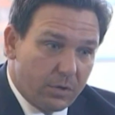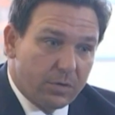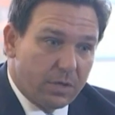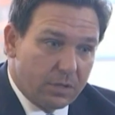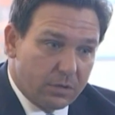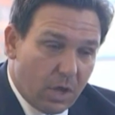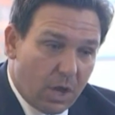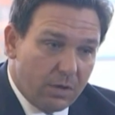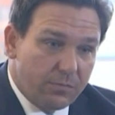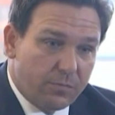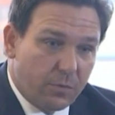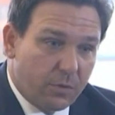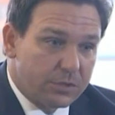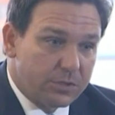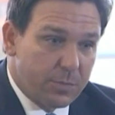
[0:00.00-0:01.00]
or the law
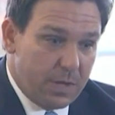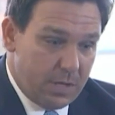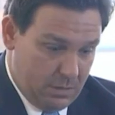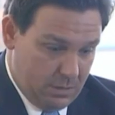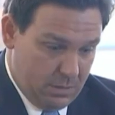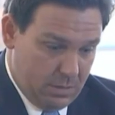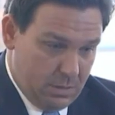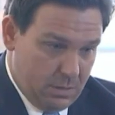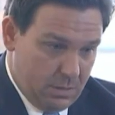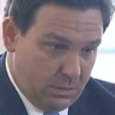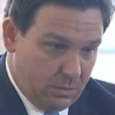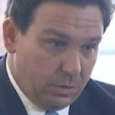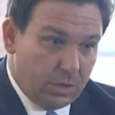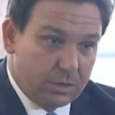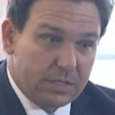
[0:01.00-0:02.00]
enforcement
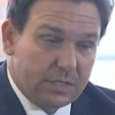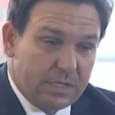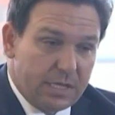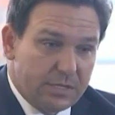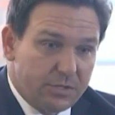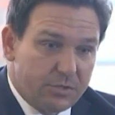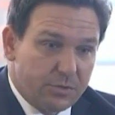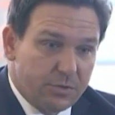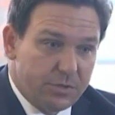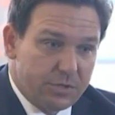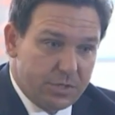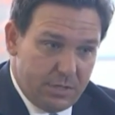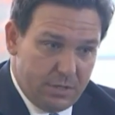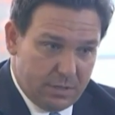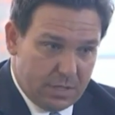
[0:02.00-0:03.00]
looked at the
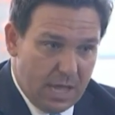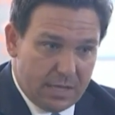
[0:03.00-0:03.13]
intrusion.